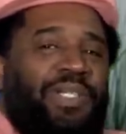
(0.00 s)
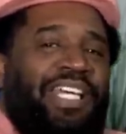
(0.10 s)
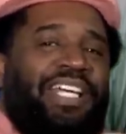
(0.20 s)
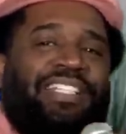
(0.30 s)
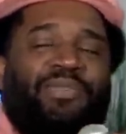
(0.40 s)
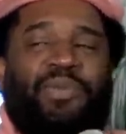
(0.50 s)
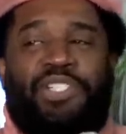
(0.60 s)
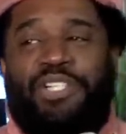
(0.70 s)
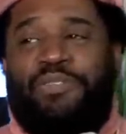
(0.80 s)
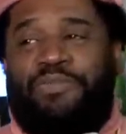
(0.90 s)
We at the
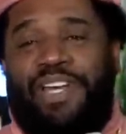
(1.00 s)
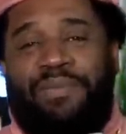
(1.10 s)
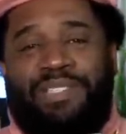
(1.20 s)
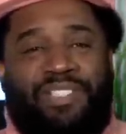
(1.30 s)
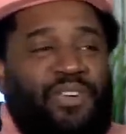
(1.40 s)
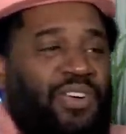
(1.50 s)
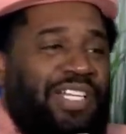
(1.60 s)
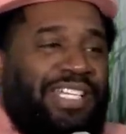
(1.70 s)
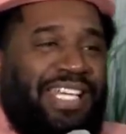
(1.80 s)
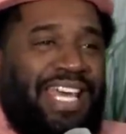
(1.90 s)
world famous
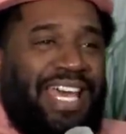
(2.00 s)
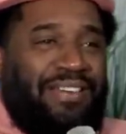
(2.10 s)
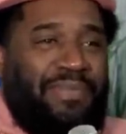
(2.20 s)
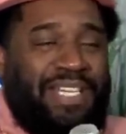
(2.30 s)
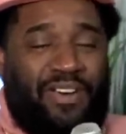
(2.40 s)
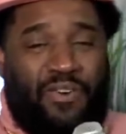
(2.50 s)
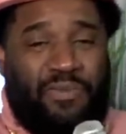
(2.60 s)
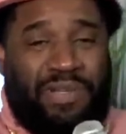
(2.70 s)
Coin Academy,